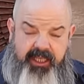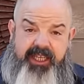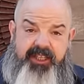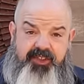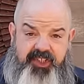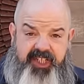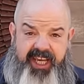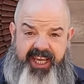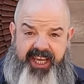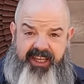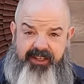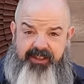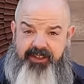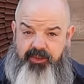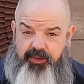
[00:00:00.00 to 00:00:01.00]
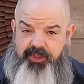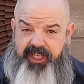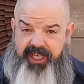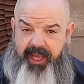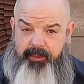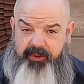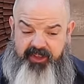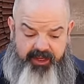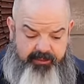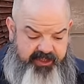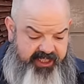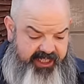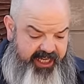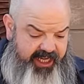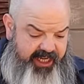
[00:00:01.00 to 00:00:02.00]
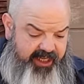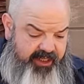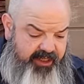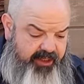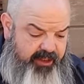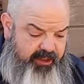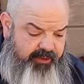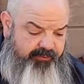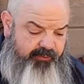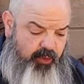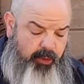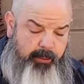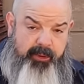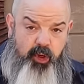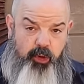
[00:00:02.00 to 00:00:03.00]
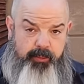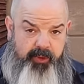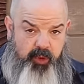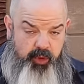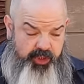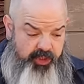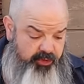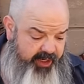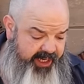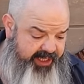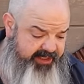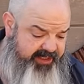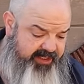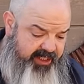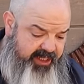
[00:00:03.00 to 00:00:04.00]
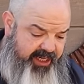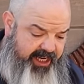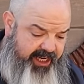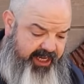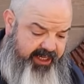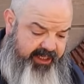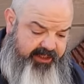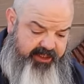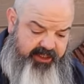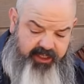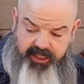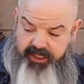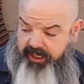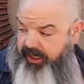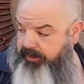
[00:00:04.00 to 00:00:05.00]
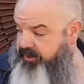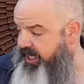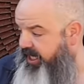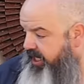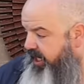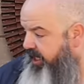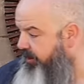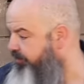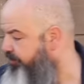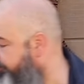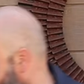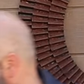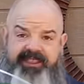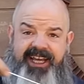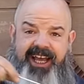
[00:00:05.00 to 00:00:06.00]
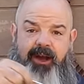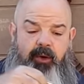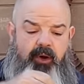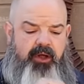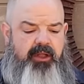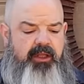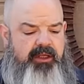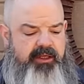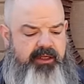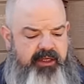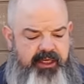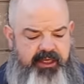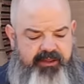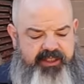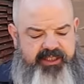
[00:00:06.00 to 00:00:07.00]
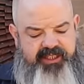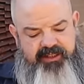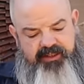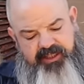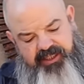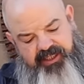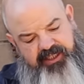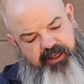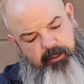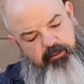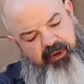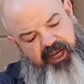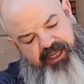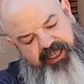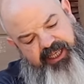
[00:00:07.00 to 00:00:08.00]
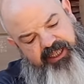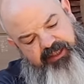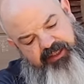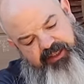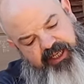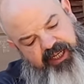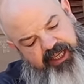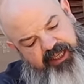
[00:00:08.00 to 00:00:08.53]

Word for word: each day, usually a couple times a day, for poop or urates, and uh, I'm taking a towel. This this is a bucket that